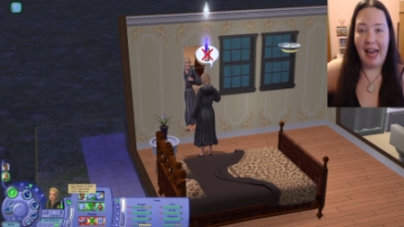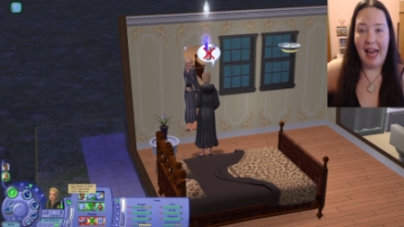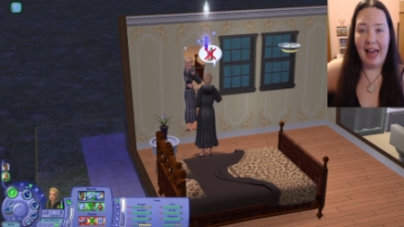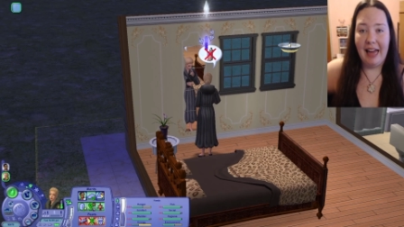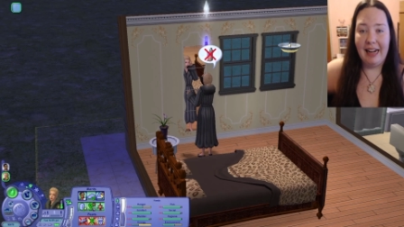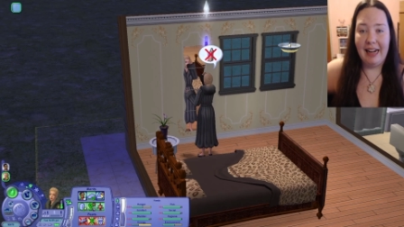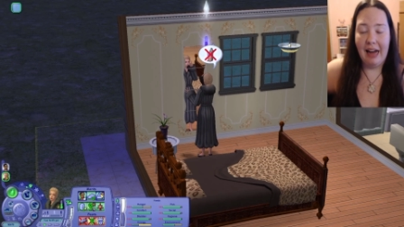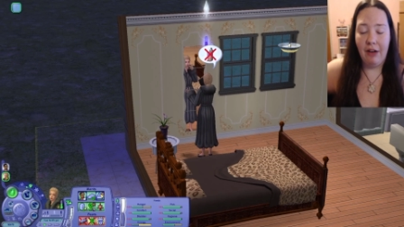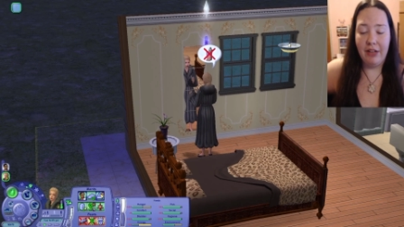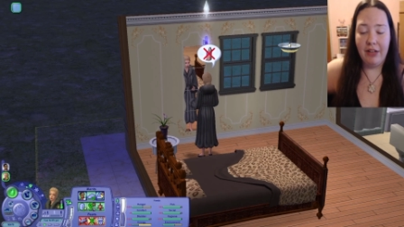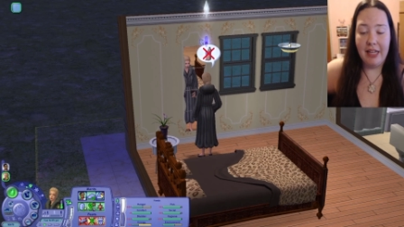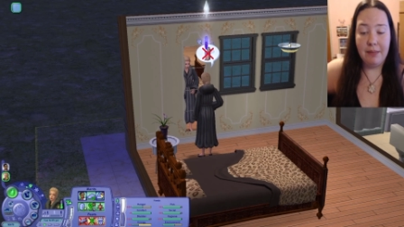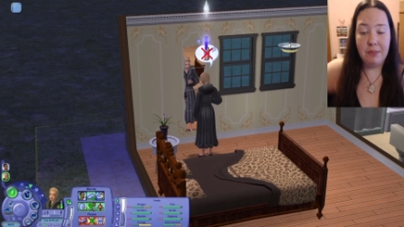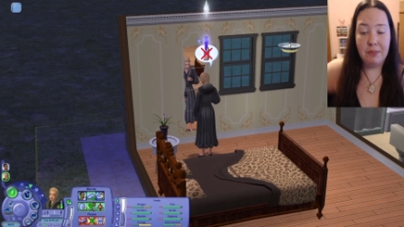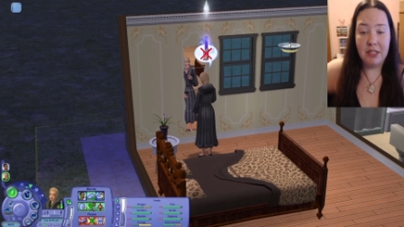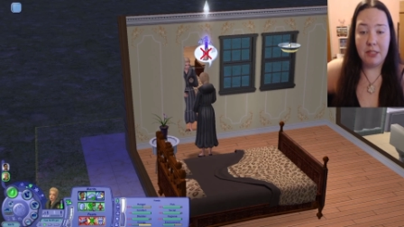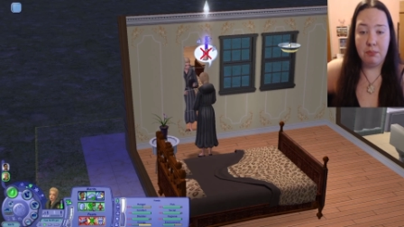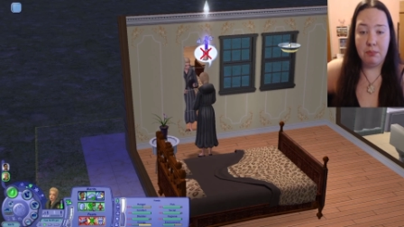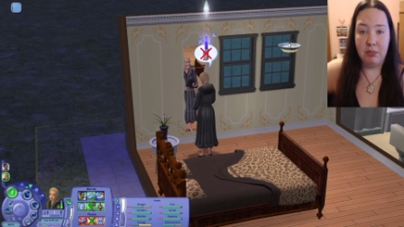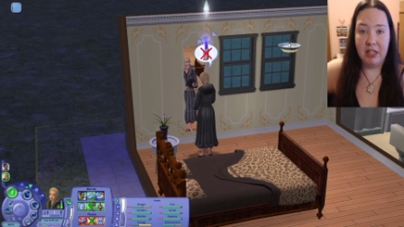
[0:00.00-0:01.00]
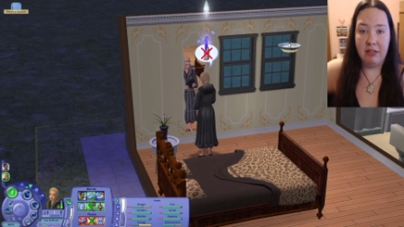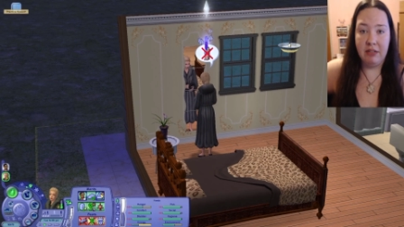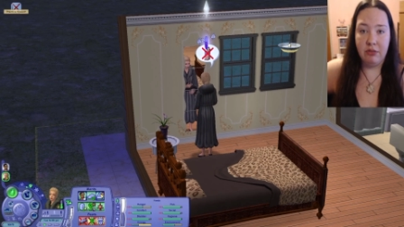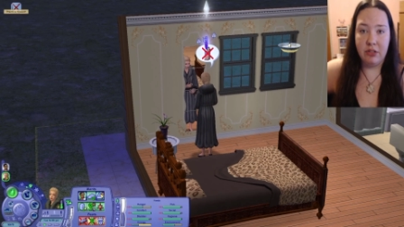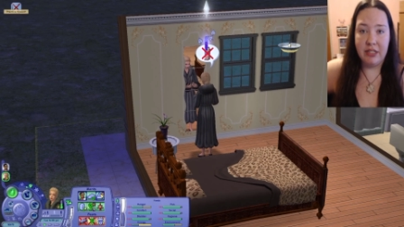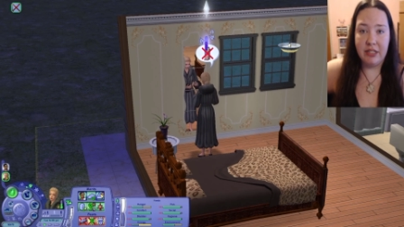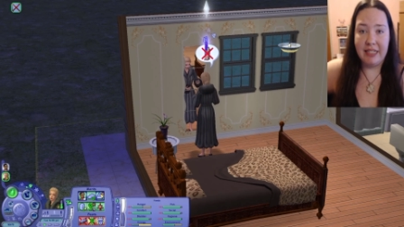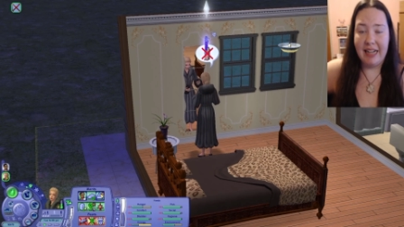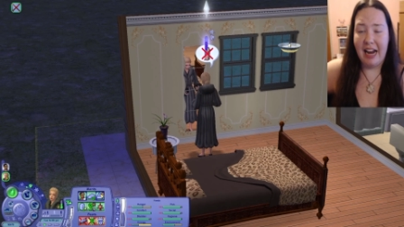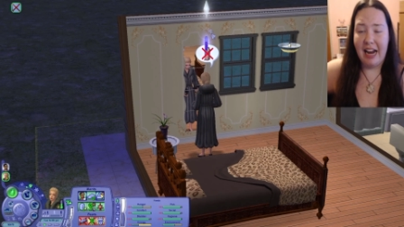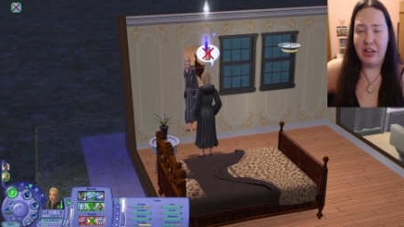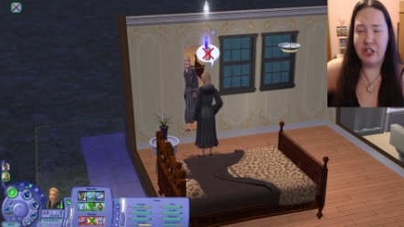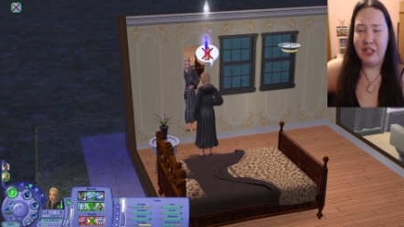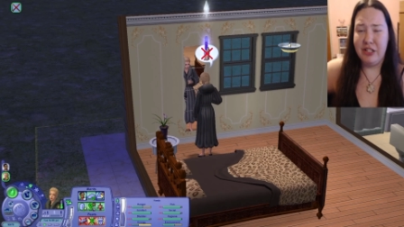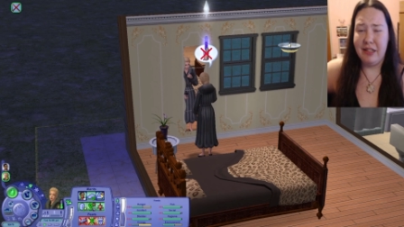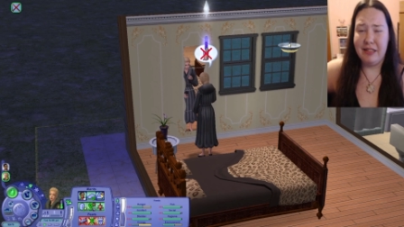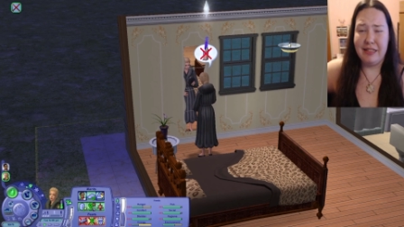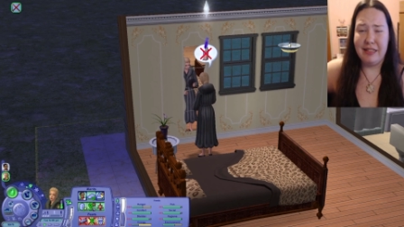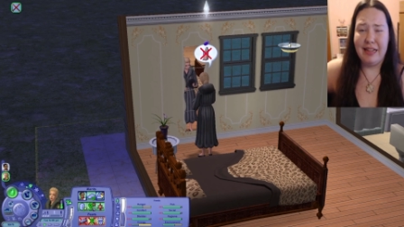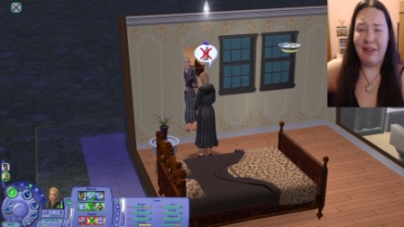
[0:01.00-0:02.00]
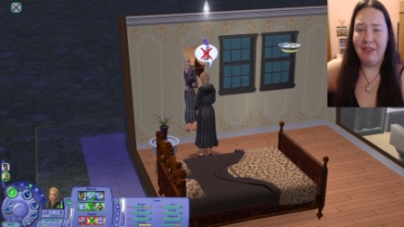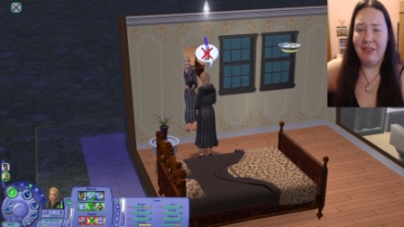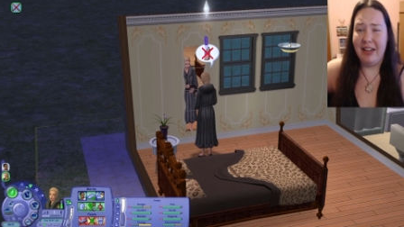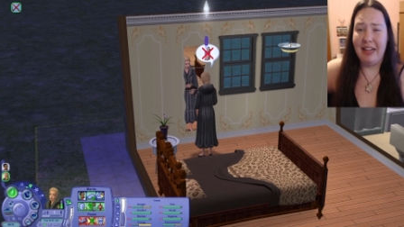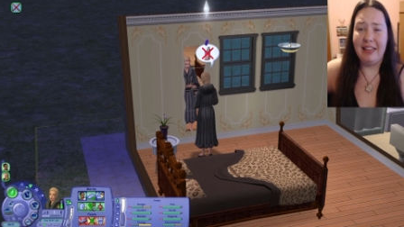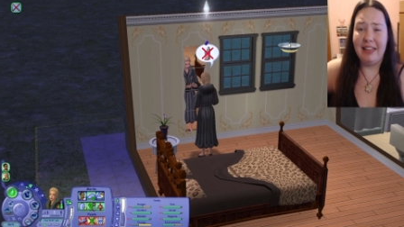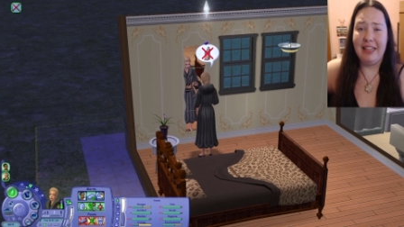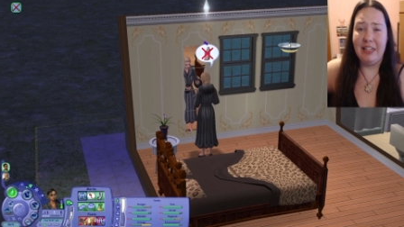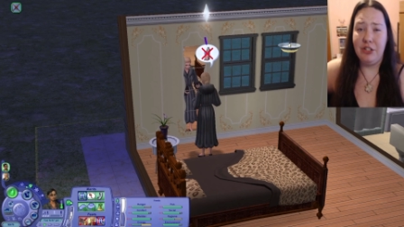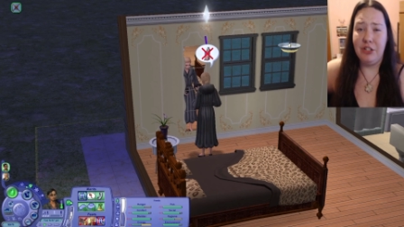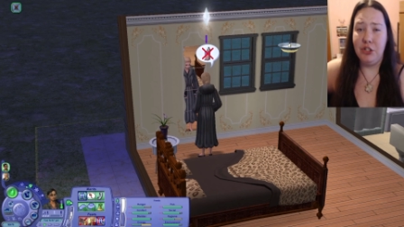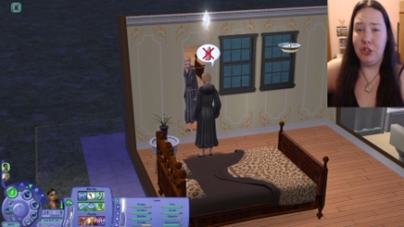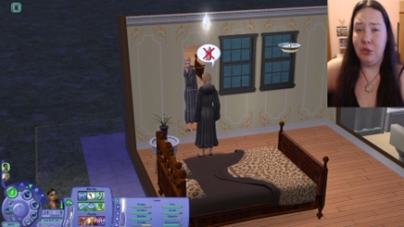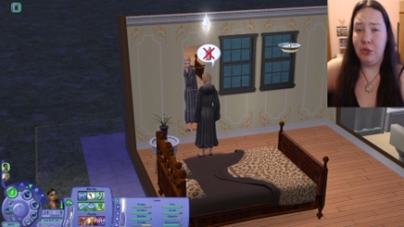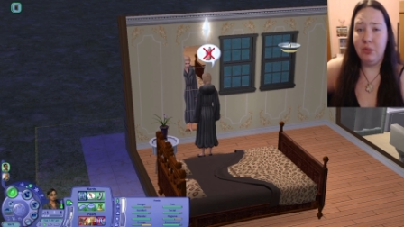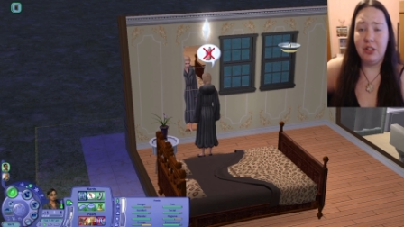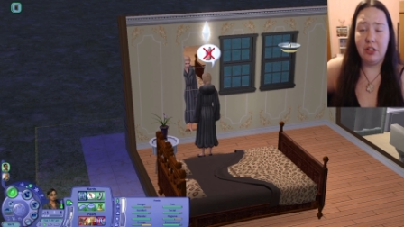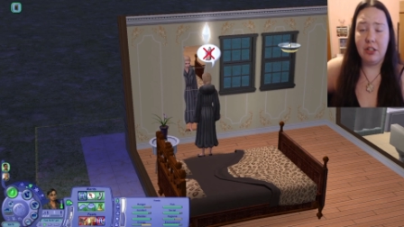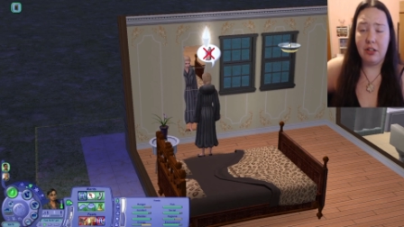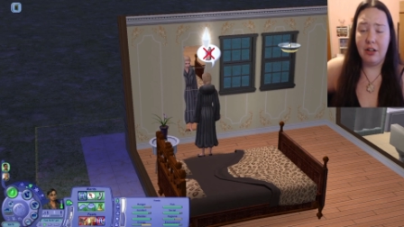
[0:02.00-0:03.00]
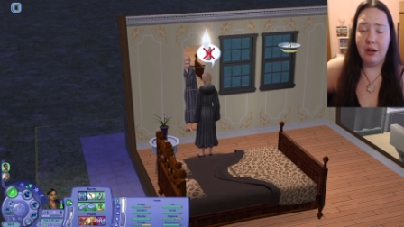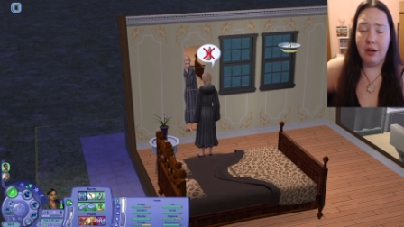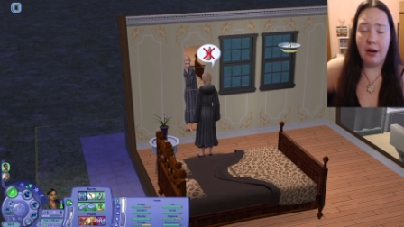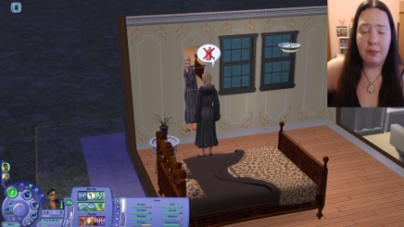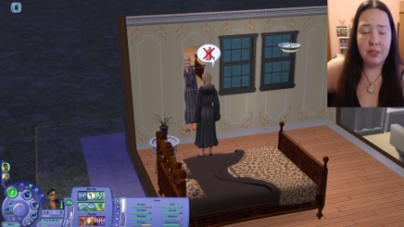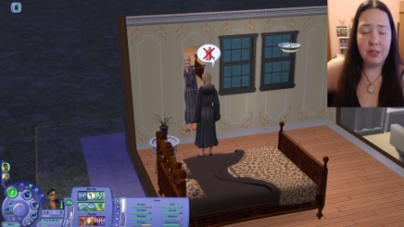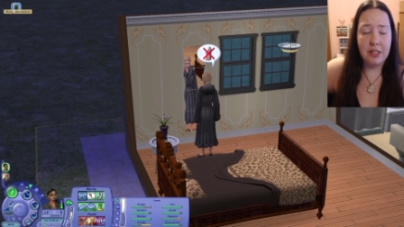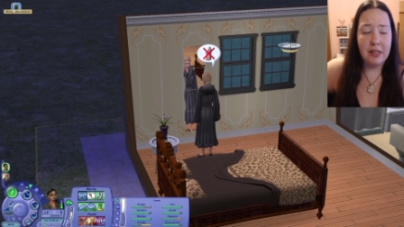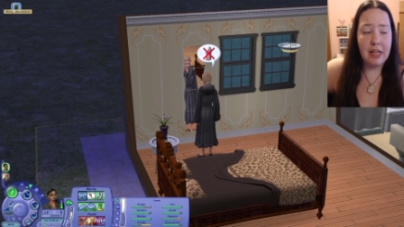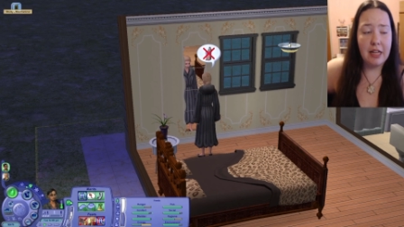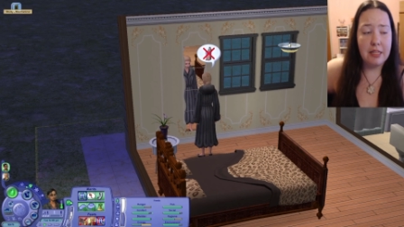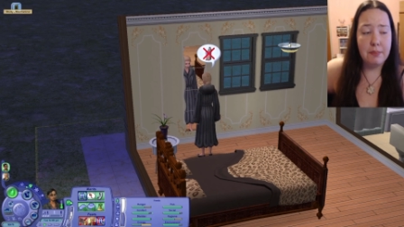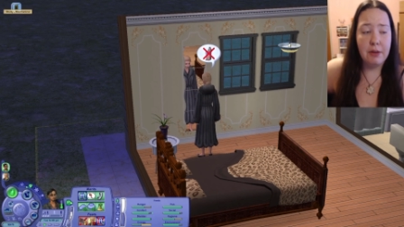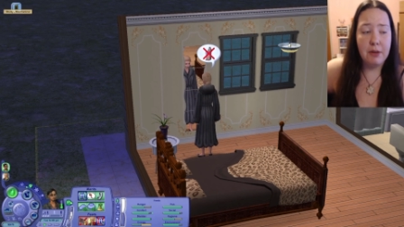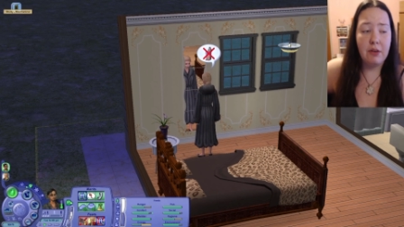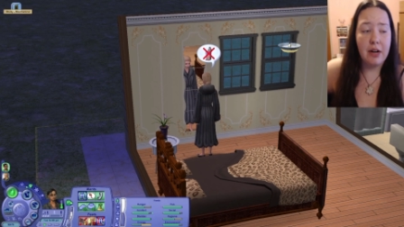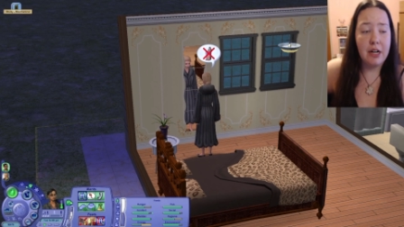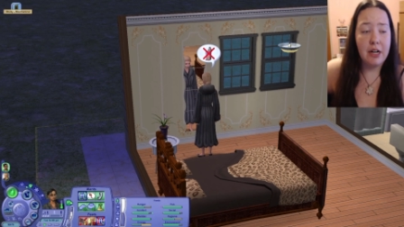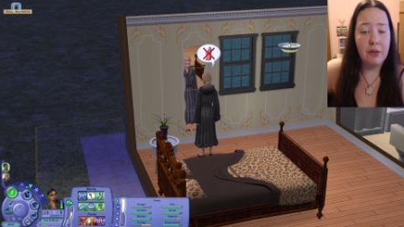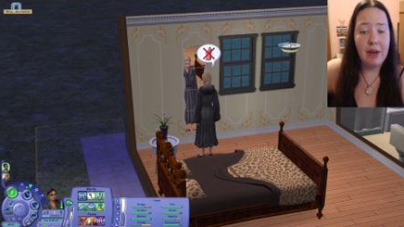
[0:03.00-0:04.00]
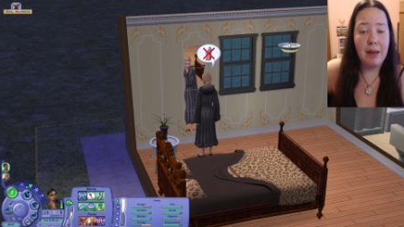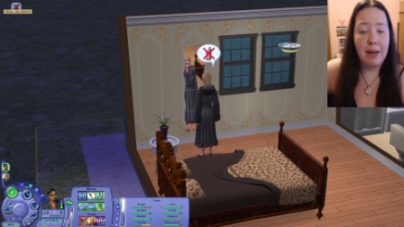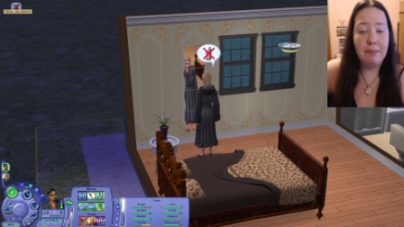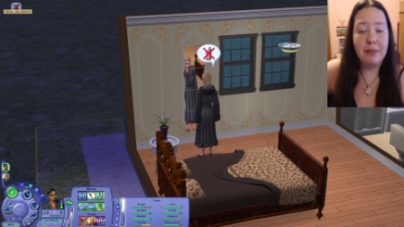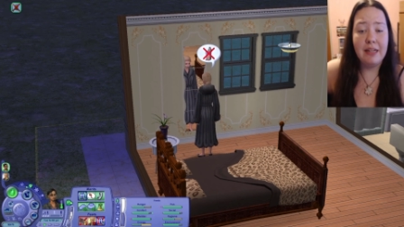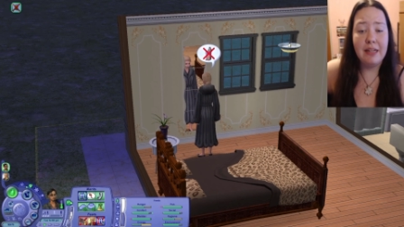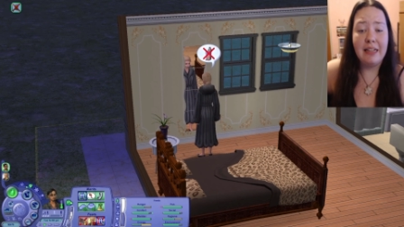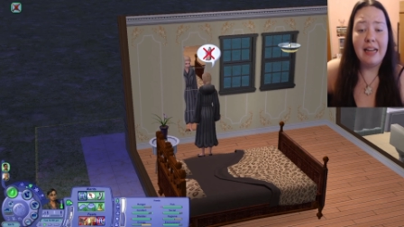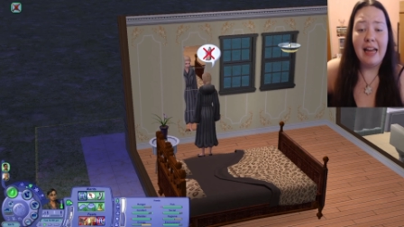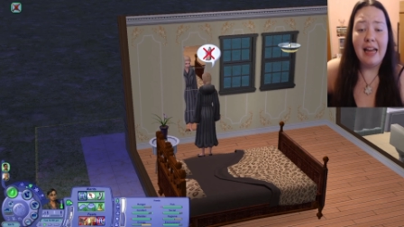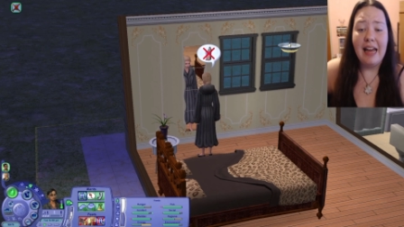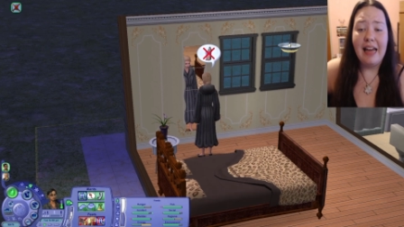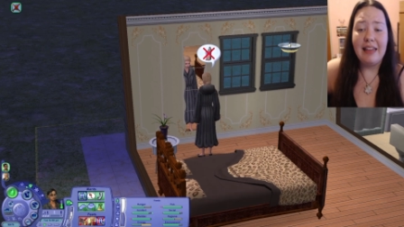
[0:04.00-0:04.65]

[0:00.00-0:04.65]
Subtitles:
and I'll keep this brief because it actually doesn't have anything to do with the corruption that's been running rampant.